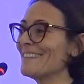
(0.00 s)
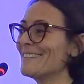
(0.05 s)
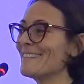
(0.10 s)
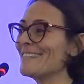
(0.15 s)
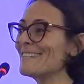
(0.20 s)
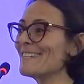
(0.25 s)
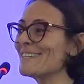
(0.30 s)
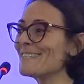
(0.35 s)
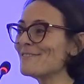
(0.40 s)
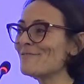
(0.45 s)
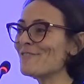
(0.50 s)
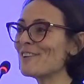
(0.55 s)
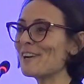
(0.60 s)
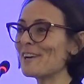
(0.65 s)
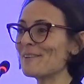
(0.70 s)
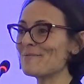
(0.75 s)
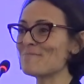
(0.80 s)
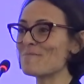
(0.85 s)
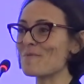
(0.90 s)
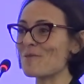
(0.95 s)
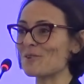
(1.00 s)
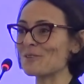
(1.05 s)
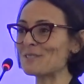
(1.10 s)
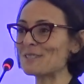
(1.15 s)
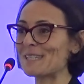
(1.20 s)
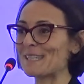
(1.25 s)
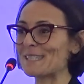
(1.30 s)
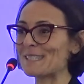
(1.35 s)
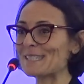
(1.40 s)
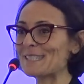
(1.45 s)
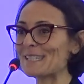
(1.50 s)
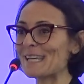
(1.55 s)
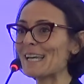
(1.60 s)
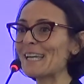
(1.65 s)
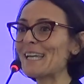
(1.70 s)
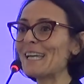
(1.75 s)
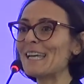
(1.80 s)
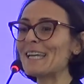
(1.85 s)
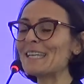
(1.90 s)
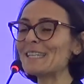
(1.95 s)
This is very important.
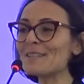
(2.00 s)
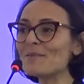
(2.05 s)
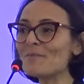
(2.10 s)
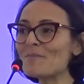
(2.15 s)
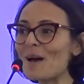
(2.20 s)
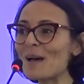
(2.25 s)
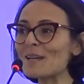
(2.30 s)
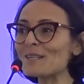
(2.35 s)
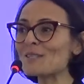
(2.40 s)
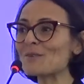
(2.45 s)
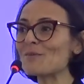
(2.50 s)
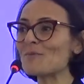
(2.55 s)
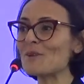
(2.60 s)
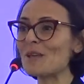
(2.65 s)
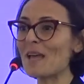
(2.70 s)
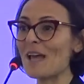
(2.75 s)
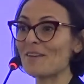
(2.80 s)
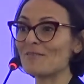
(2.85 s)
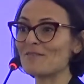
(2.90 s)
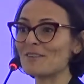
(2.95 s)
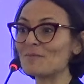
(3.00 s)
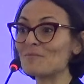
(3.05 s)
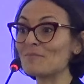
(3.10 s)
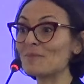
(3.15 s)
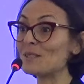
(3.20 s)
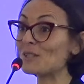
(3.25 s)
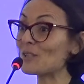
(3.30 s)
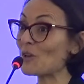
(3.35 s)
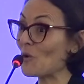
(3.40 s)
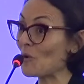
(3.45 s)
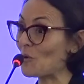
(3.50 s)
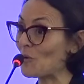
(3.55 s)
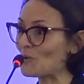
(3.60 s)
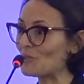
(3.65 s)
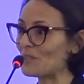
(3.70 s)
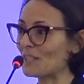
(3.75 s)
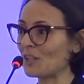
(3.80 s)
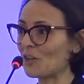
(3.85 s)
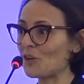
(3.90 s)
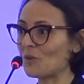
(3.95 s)
In the past, we haven't been so
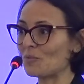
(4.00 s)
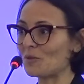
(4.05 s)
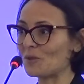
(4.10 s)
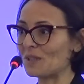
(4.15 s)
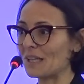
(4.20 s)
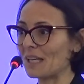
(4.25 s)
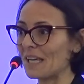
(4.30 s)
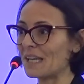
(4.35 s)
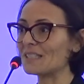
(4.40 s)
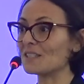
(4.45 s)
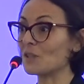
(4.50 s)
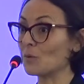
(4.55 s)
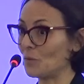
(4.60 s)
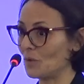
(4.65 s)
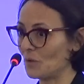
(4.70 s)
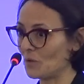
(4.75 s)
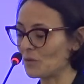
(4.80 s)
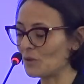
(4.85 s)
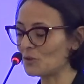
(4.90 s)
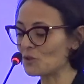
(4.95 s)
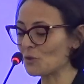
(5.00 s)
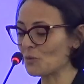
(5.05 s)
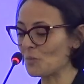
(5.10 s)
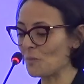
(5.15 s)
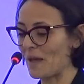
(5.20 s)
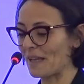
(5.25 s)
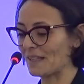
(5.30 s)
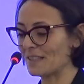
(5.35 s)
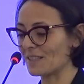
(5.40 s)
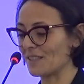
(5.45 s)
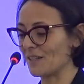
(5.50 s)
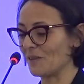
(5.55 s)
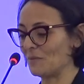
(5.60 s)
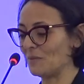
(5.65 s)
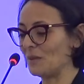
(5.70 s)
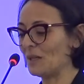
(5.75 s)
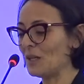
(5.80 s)
good in communicating. We will do better.